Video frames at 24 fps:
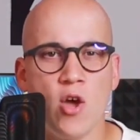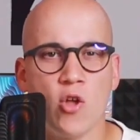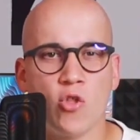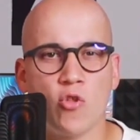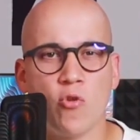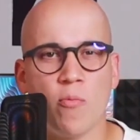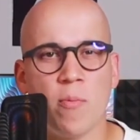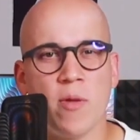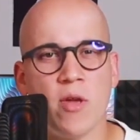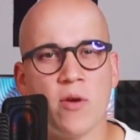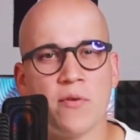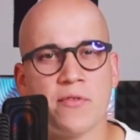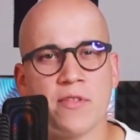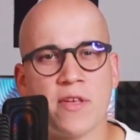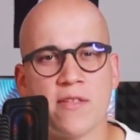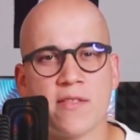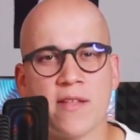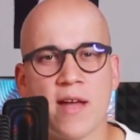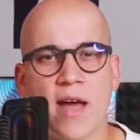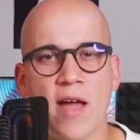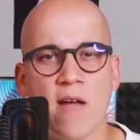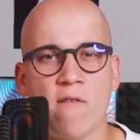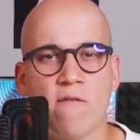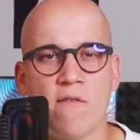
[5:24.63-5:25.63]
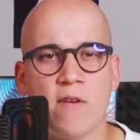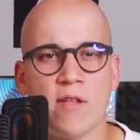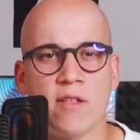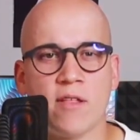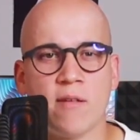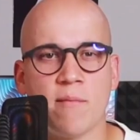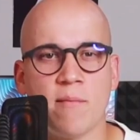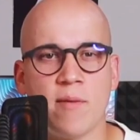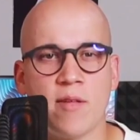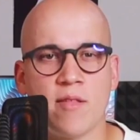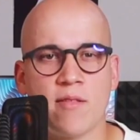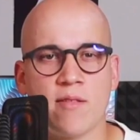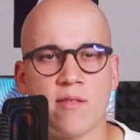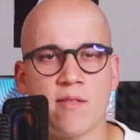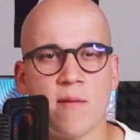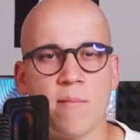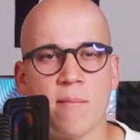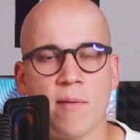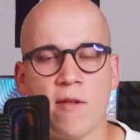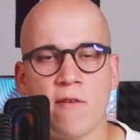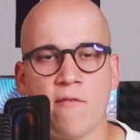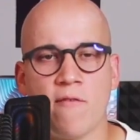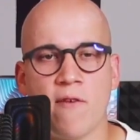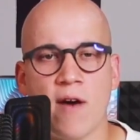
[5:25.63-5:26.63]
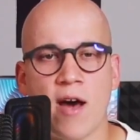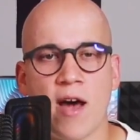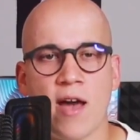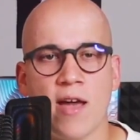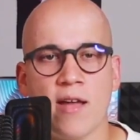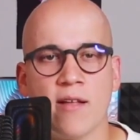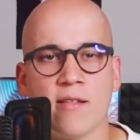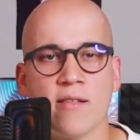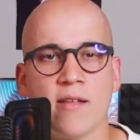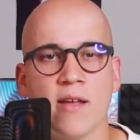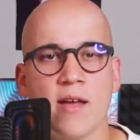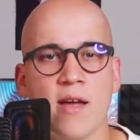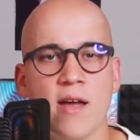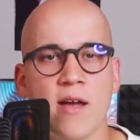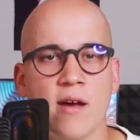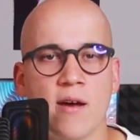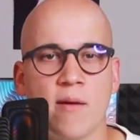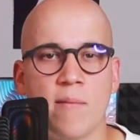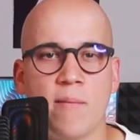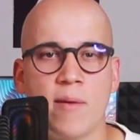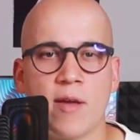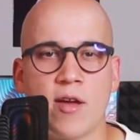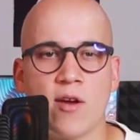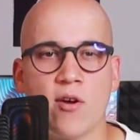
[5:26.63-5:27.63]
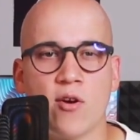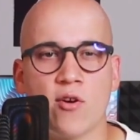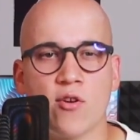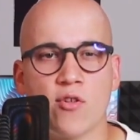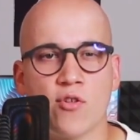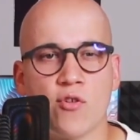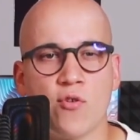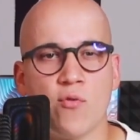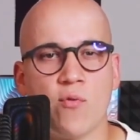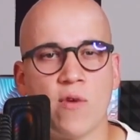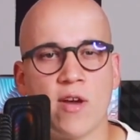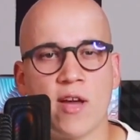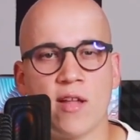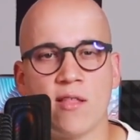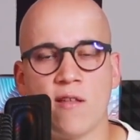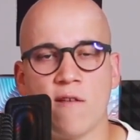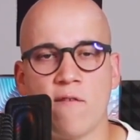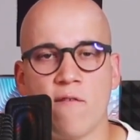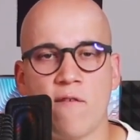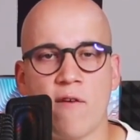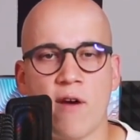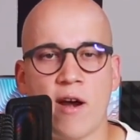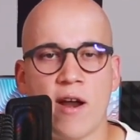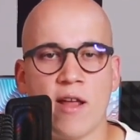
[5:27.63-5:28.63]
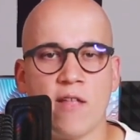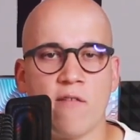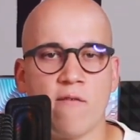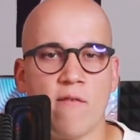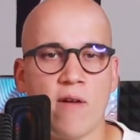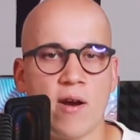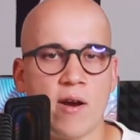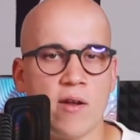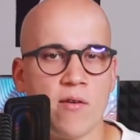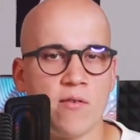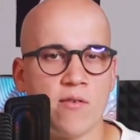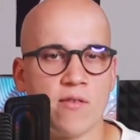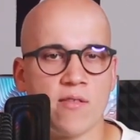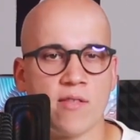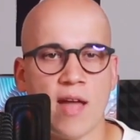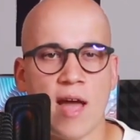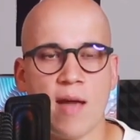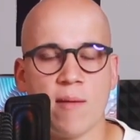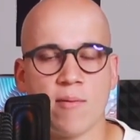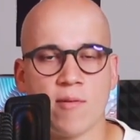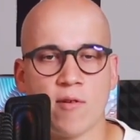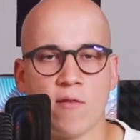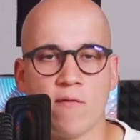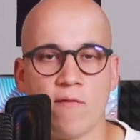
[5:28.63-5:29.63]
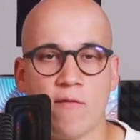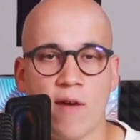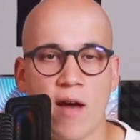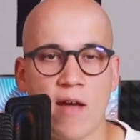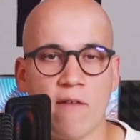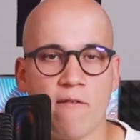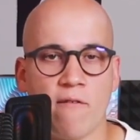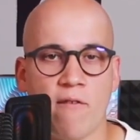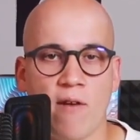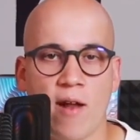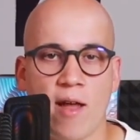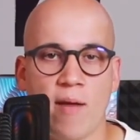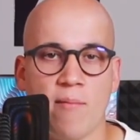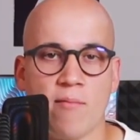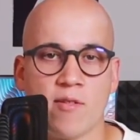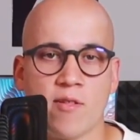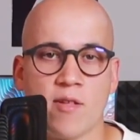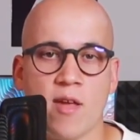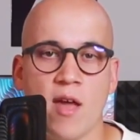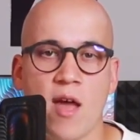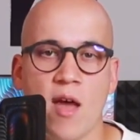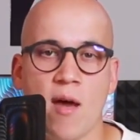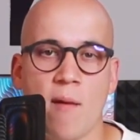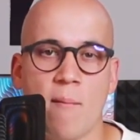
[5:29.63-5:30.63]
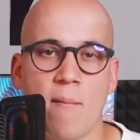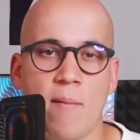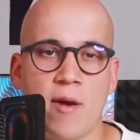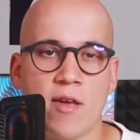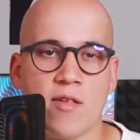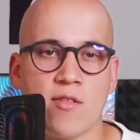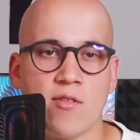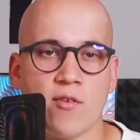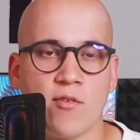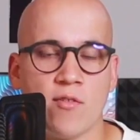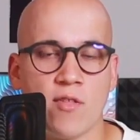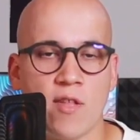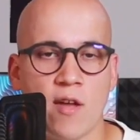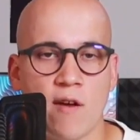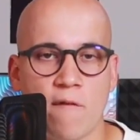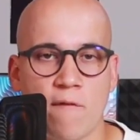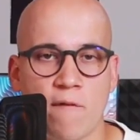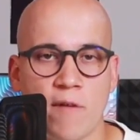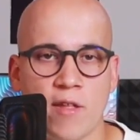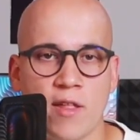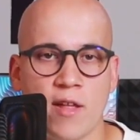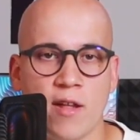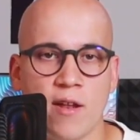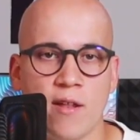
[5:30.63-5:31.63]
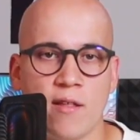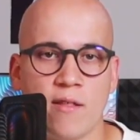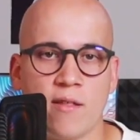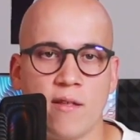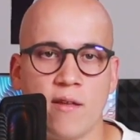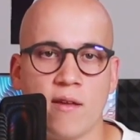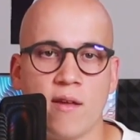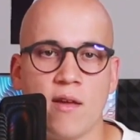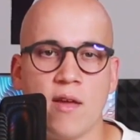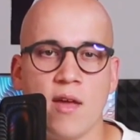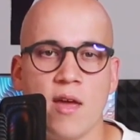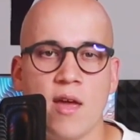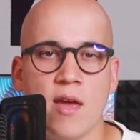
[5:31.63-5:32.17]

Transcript: To be honest, I have a little bit simplified because you can differentiate various types of wireframes based on their fidelity.